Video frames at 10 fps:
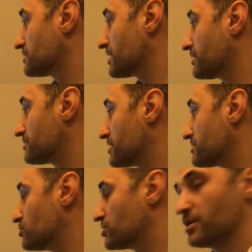Canada
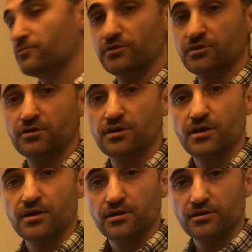and UK were
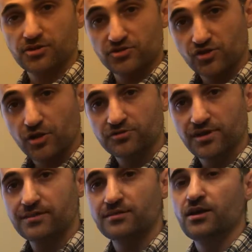
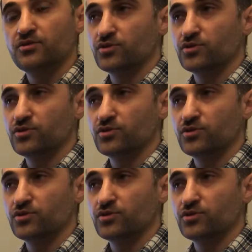consulted